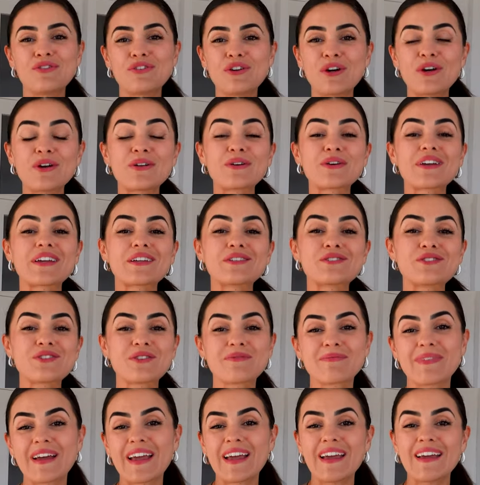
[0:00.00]
If you're looking
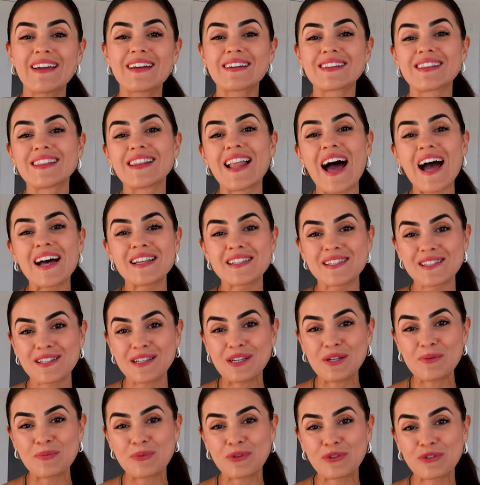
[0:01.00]
to make
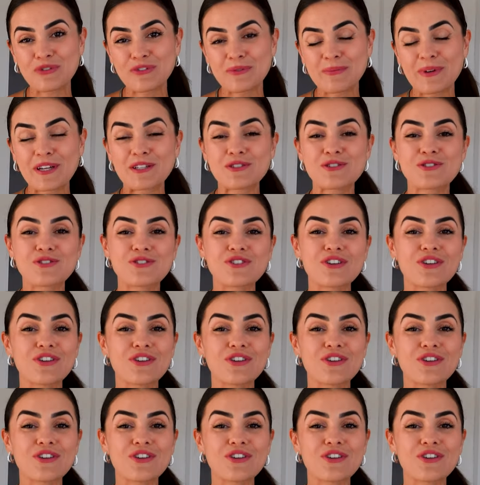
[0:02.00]
lasting improvements